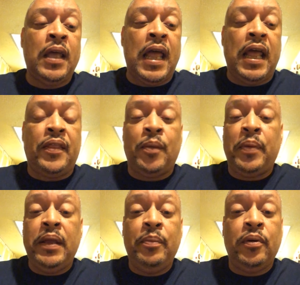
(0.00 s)
and the
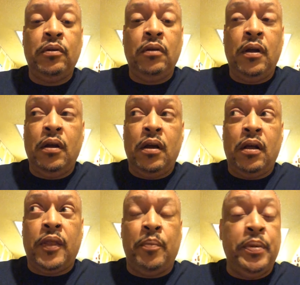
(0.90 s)
people,
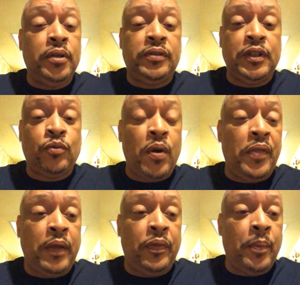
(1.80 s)
the buildings where
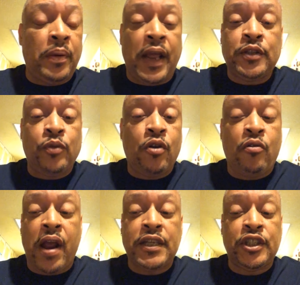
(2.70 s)
the, the planes were
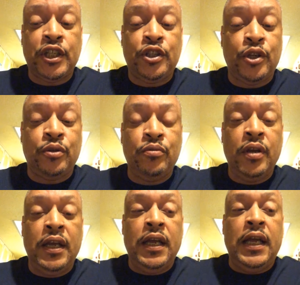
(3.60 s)
crashed into
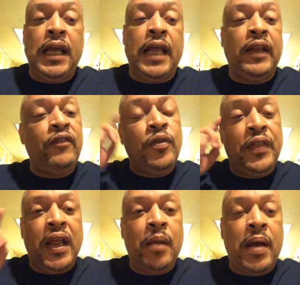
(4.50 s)
and if you
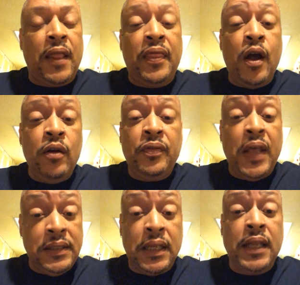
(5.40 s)
think about it, though,
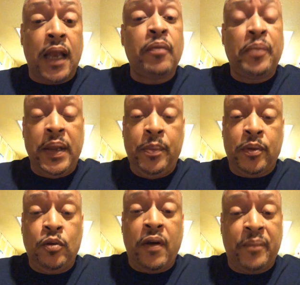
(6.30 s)
that's a lot of
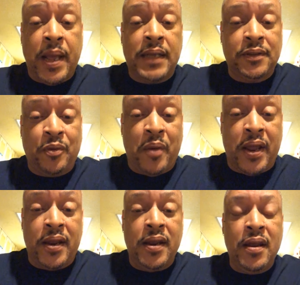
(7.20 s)
people who have passed
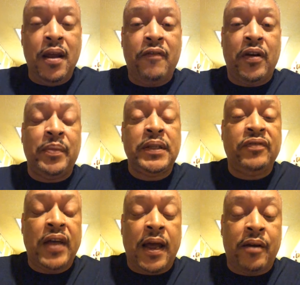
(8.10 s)
away from this
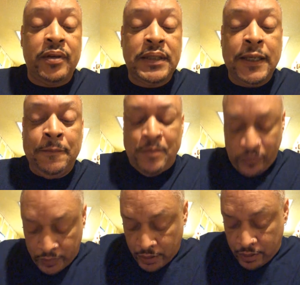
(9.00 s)
virus.
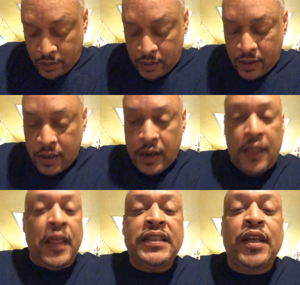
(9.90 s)

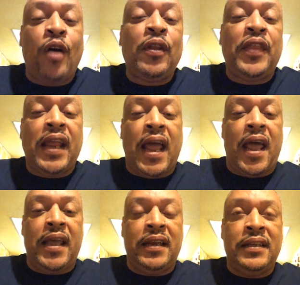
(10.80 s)
That's the only thing I
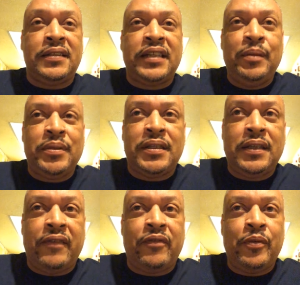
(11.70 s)
hate. It seems as
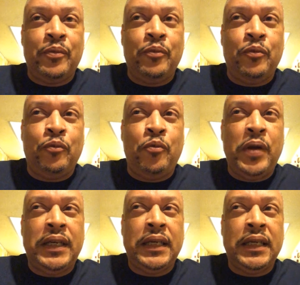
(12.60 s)
if
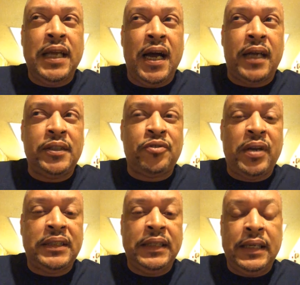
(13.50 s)
when God is
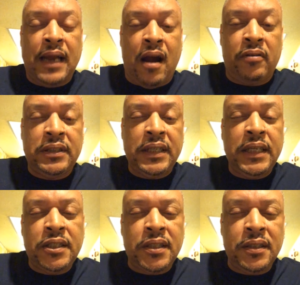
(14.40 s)
trying to get our
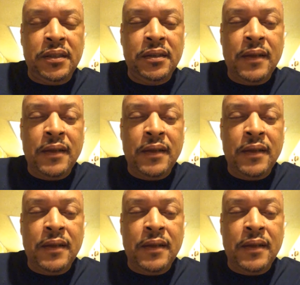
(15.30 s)
attention,